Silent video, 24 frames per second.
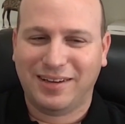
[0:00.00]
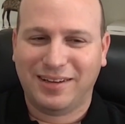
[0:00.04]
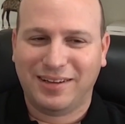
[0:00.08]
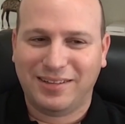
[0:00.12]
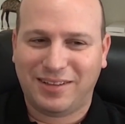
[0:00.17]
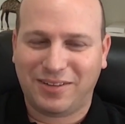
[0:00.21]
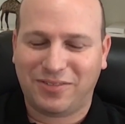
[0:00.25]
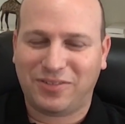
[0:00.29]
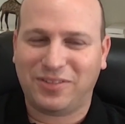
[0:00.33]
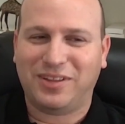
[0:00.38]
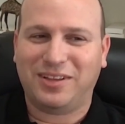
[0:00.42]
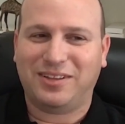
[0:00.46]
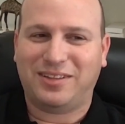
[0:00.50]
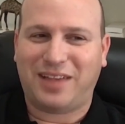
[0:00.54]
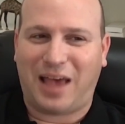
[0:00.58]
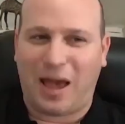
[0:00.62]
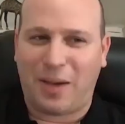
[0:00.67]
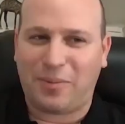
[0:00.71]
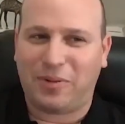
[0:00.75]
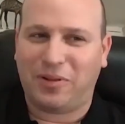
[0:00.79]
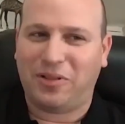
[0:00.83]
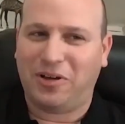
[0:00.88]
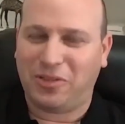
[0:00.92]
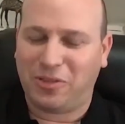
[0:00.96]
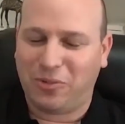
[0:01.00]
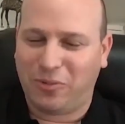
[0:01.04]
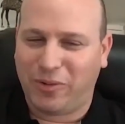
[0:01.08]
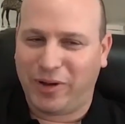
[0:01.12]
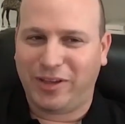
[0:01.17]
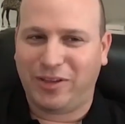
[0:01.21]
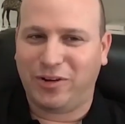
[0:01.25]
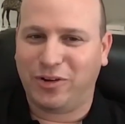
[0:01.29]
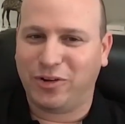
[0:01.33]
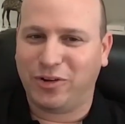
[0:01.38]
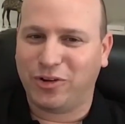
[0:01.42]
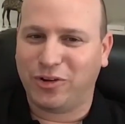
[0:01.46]
different things happen along the
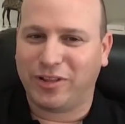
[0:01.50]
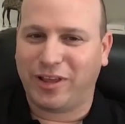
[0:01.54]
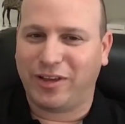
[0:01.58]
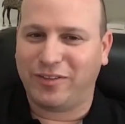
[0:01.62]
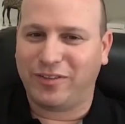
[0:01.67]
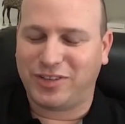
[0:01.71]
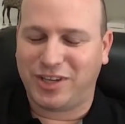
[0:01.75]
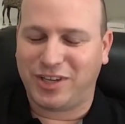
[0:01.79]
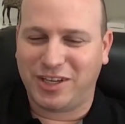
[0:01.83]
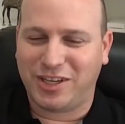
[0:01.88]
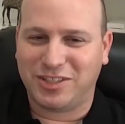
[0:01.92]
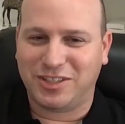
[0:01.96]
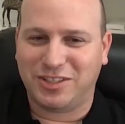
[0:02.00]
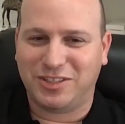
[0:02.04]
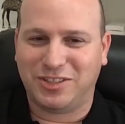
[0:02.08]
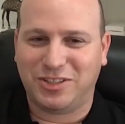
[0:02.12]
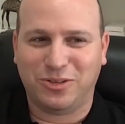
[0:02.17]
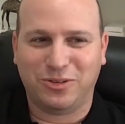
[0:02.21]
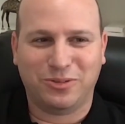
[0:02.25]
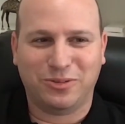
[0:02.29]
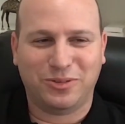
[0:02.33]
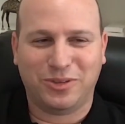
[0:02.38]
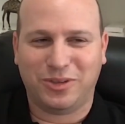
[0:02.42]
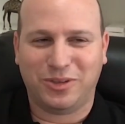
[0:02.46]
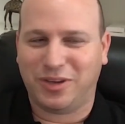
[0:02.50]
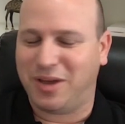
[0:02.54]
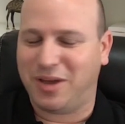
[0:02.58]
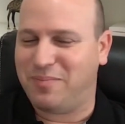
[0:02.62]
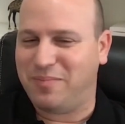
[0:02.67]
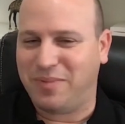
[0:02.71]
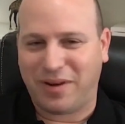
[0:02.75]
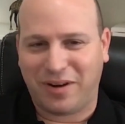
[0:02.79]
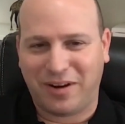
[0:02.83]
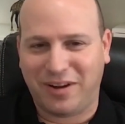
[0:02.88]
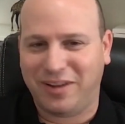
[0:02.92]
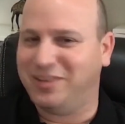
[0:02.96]
way. Your life changes, you get
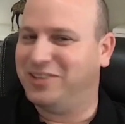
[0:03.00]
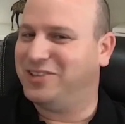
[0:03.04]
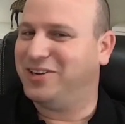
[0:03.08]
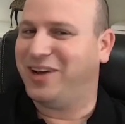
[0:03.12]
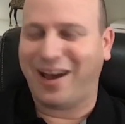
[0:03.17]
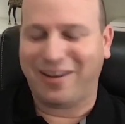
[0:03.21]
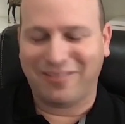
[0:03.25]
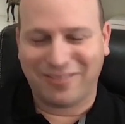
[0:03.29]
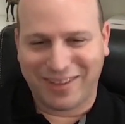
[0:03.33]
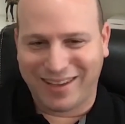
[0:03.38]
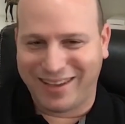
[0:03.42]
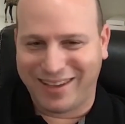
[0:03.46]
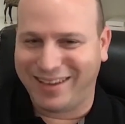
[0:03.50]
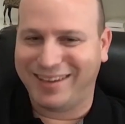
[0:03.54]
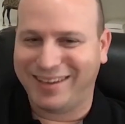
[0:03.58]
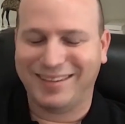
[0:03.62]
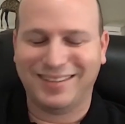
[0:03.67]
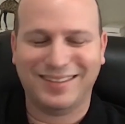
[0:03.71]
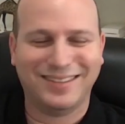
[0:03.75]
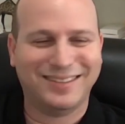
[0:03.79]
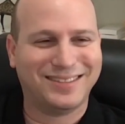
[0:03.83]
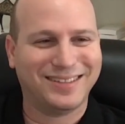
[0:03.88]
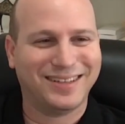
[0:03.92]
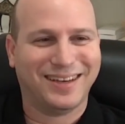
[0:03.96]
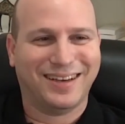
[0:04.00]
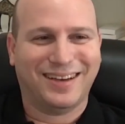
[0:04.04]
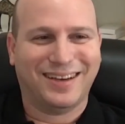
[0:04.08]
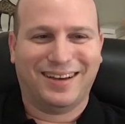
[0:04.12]
married, you have kids,